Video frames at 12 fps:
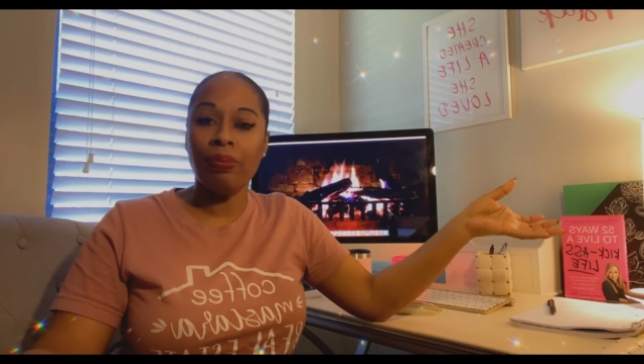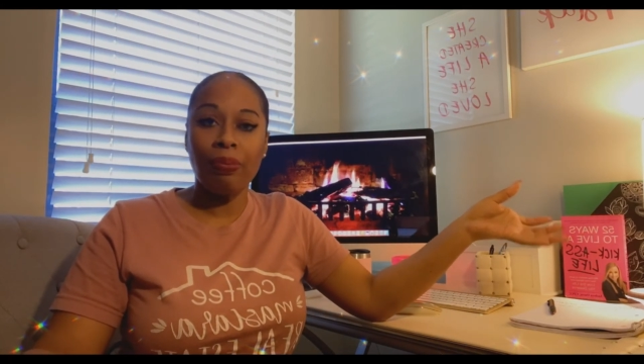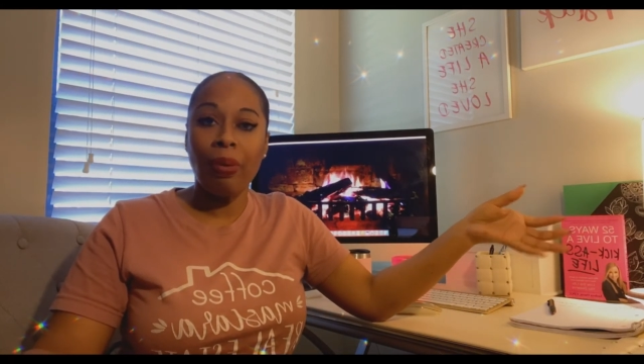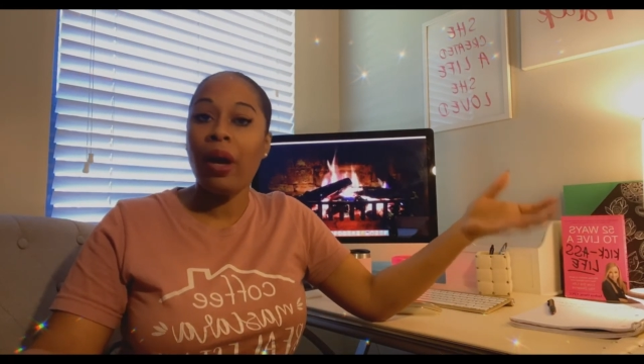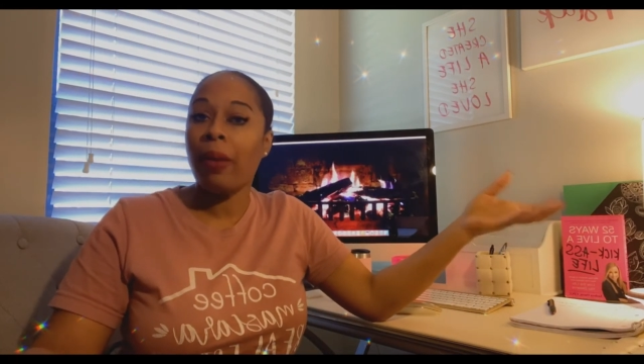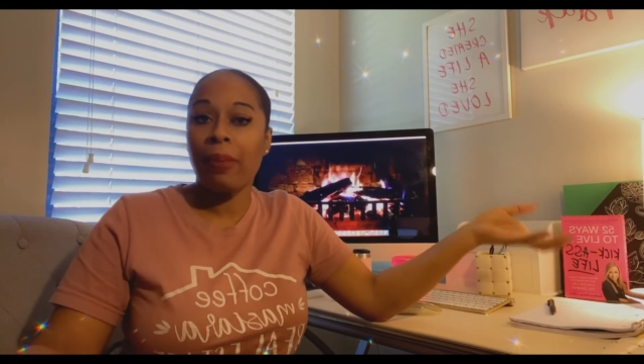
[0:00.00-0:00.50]

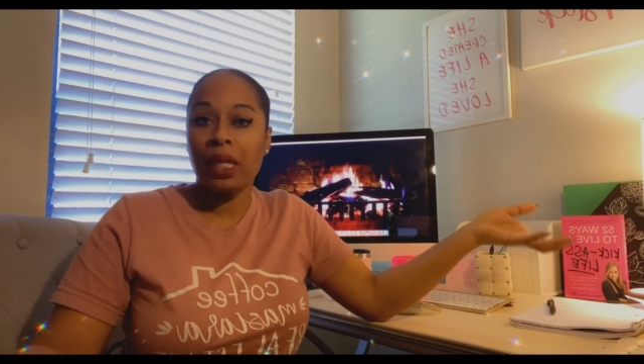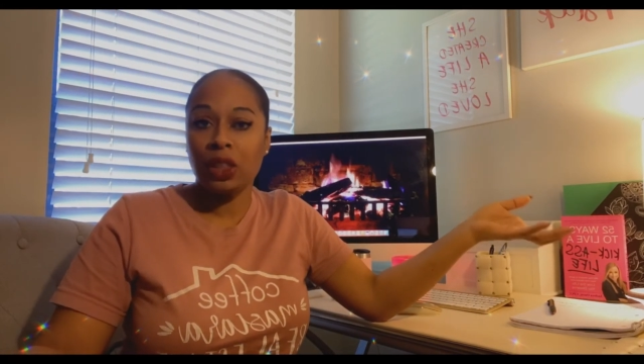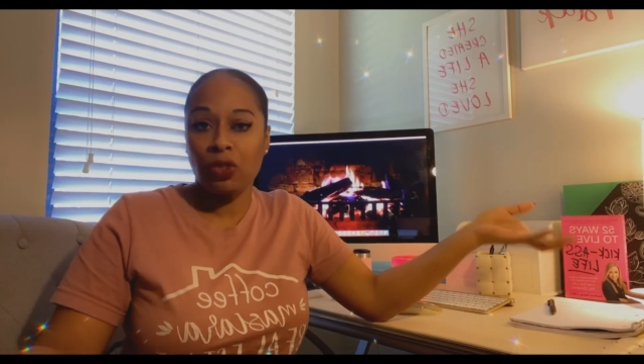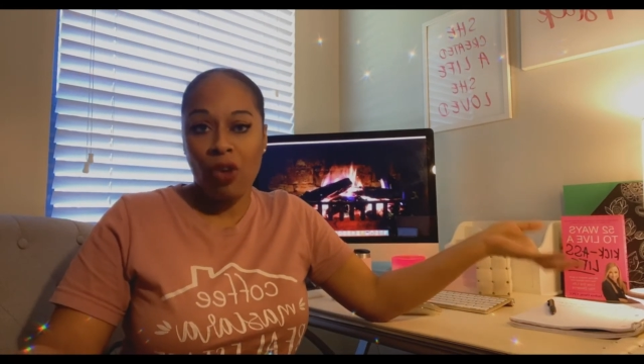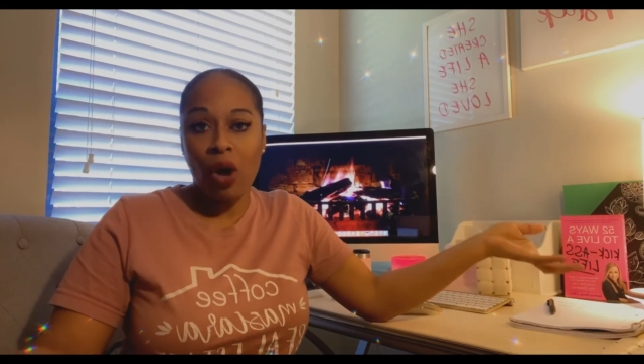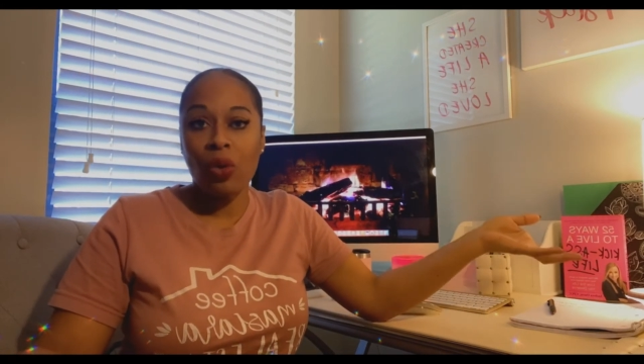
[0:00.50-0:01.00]
put
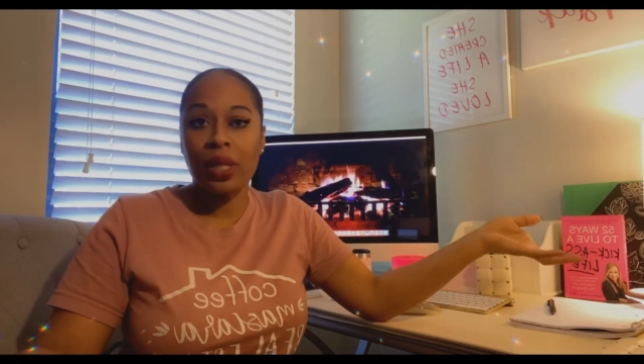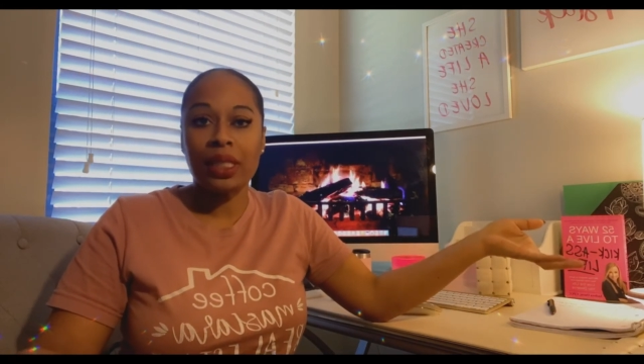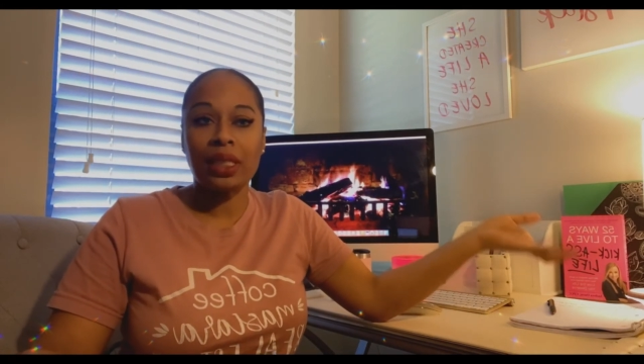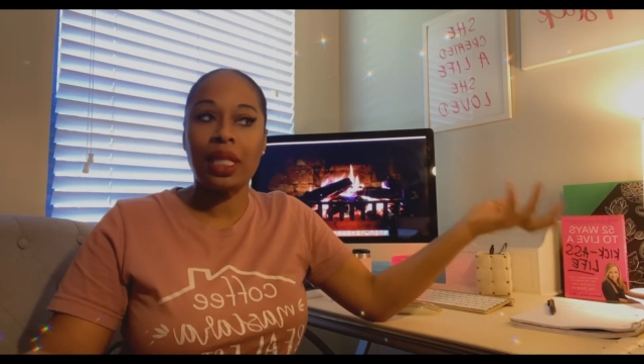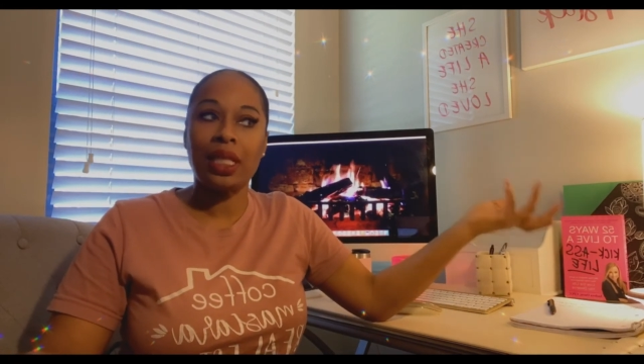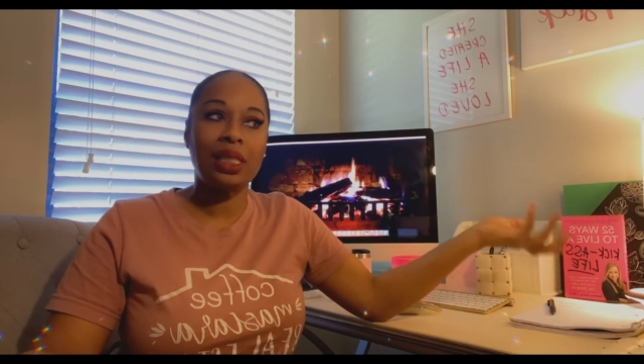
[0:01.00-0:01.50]
much
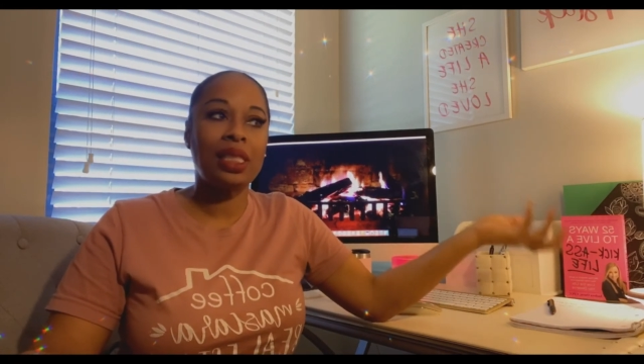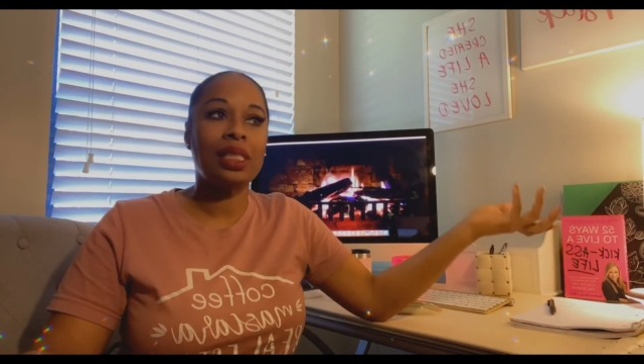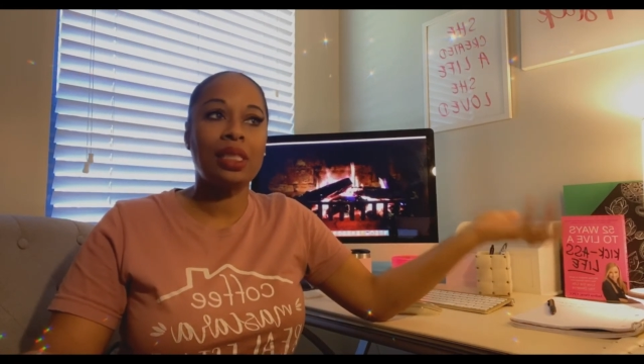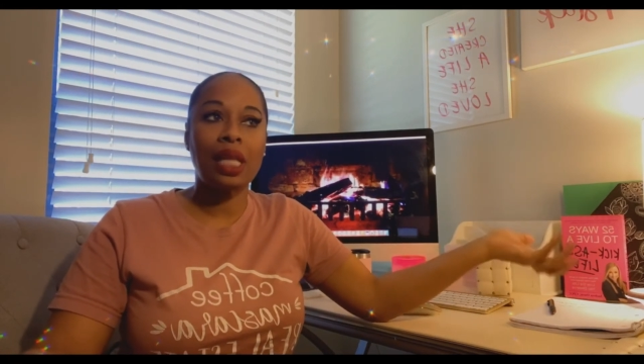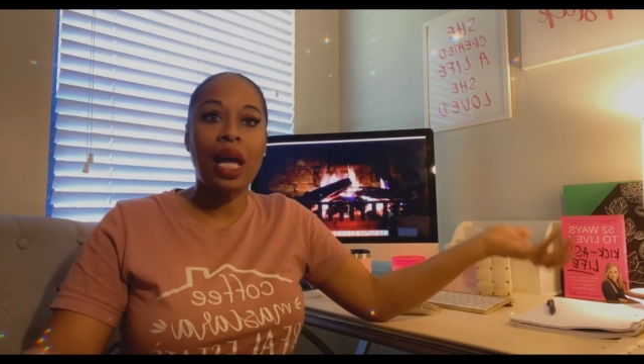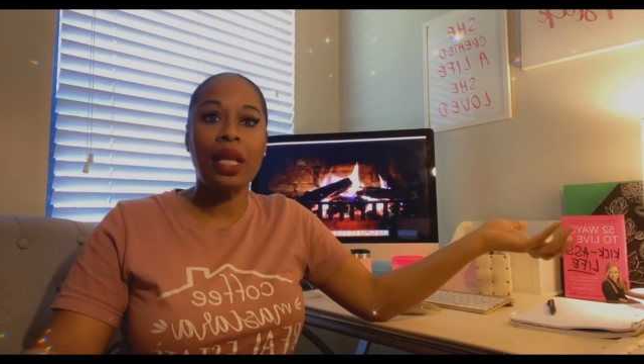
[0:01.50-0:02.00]
focus into
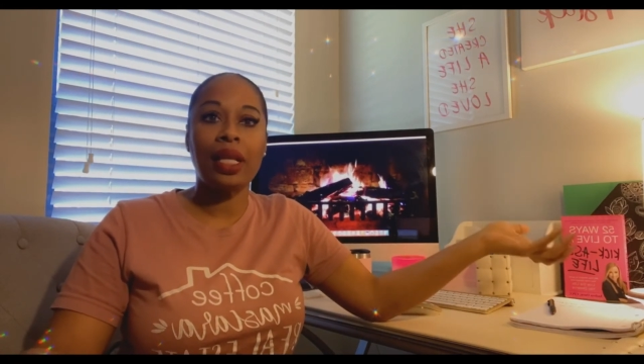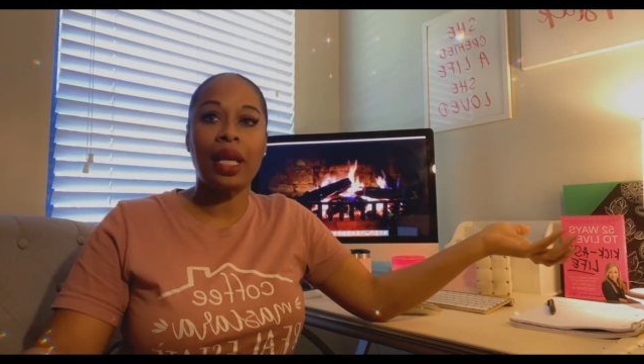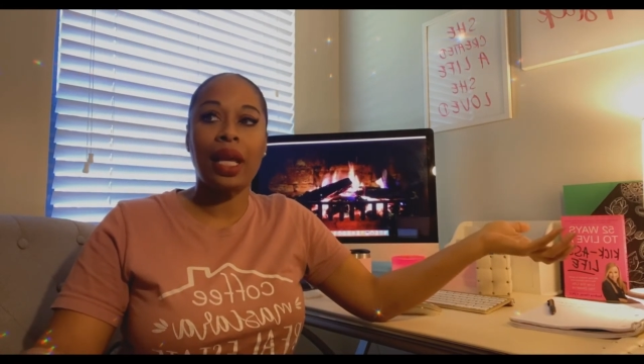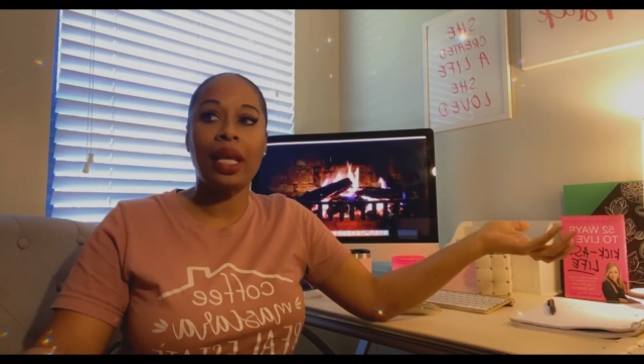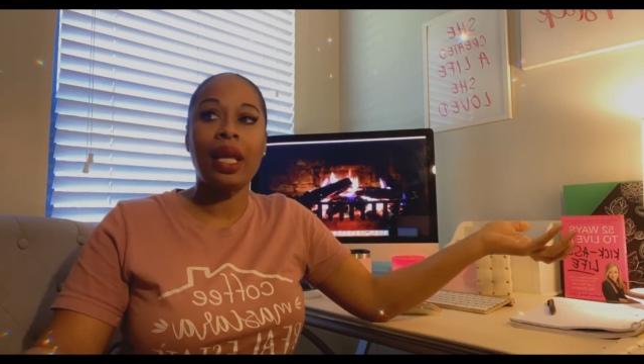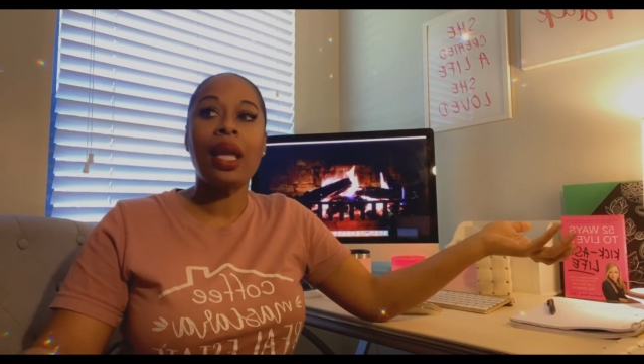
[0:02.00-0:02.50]

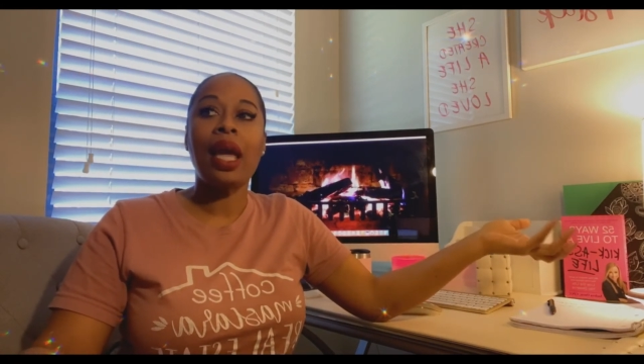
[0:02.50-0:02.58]
studying.